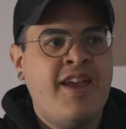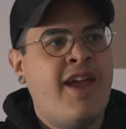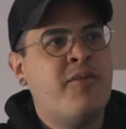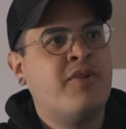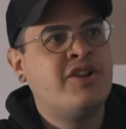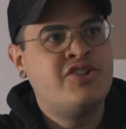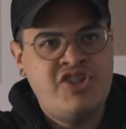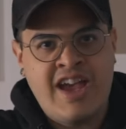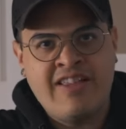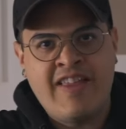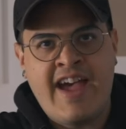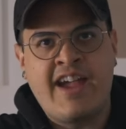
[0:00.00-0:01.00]
and we're
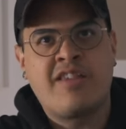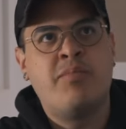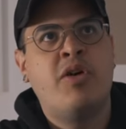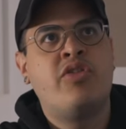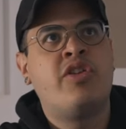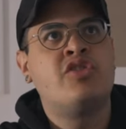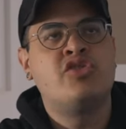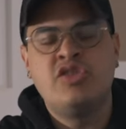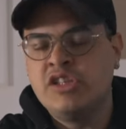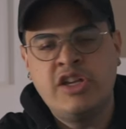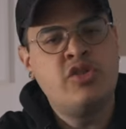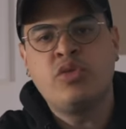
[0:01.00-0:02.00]
jet-lagged, but there's
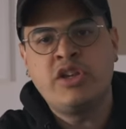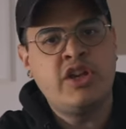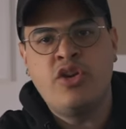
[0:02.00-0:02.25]
literally